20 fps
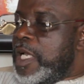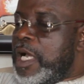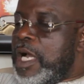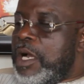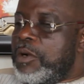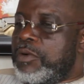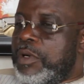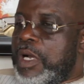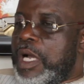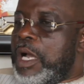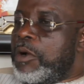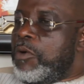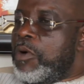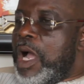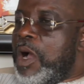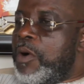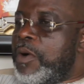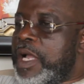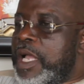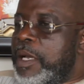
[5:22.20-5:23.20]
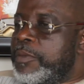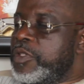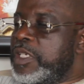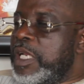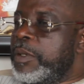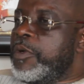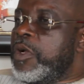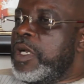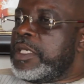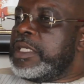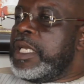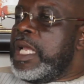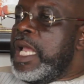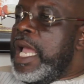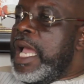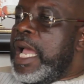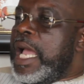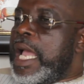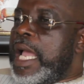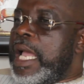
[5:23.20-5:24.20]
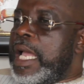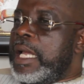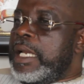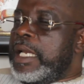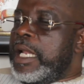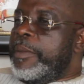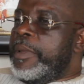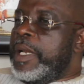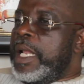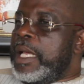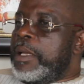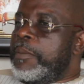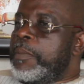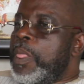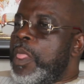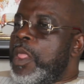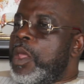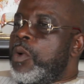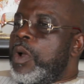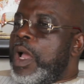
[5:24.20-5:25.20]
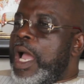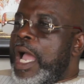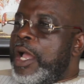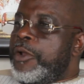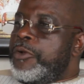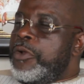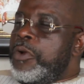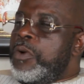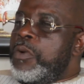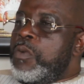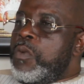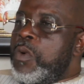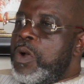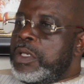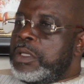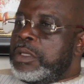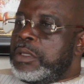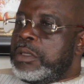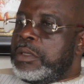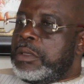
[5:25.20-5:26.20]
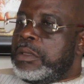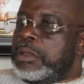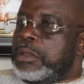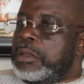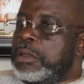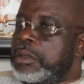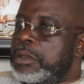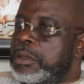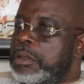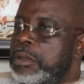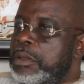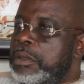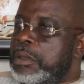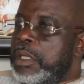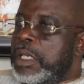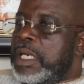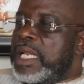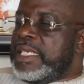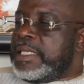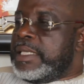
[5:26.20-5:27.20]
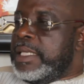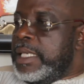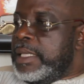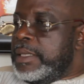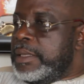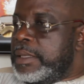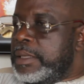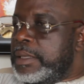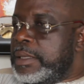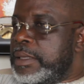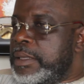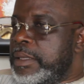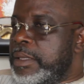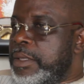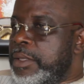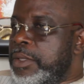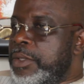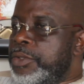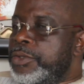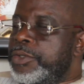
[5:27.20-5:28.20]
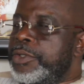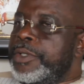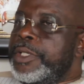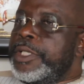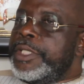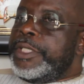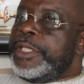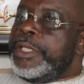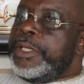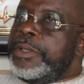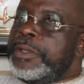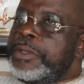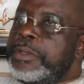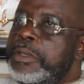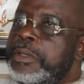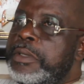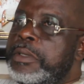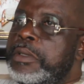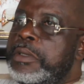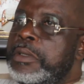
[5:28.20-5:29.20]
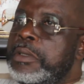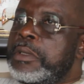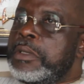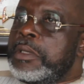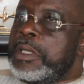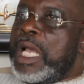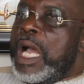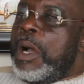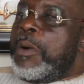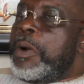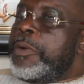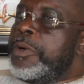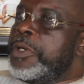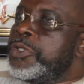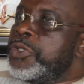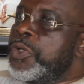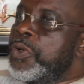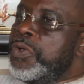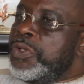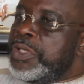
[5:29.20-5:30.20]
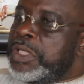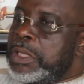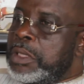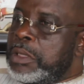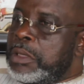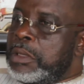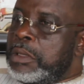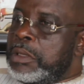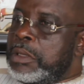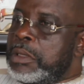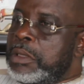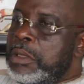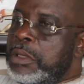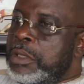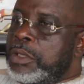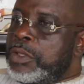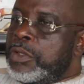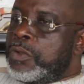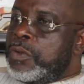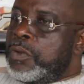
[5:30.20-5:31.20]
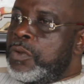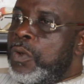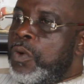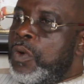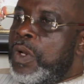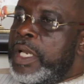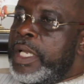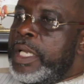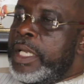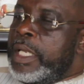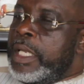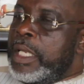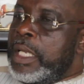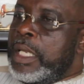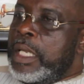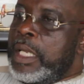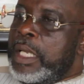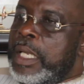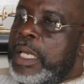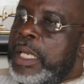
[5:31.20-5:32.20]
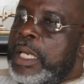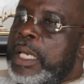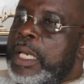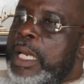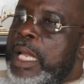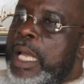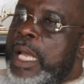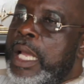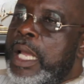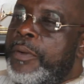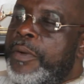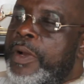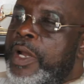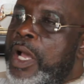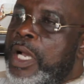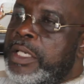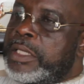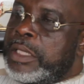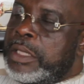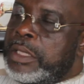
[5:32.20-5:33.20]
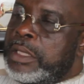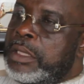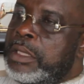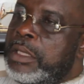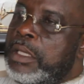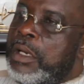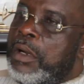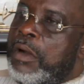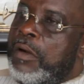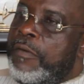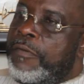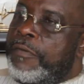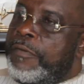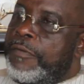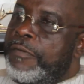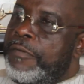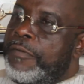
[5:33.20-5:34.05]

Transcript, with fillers: I'll, I'll, I'll come to that because uh, Nabila, I don't want listeners to reduce our resolution to only the reduction of